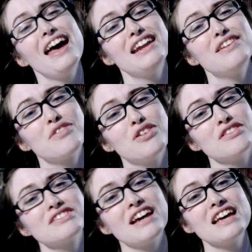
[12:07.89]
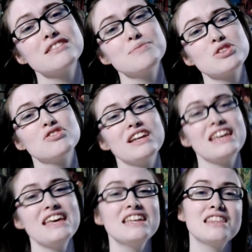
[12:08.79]
And of course, guys, make sure to
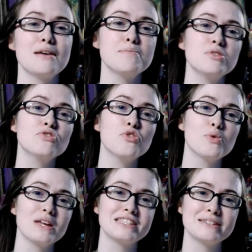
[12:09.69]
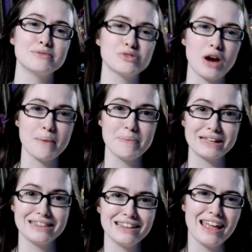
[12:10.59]
hit that beautiful red subscribe
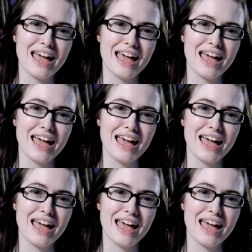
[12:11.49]
button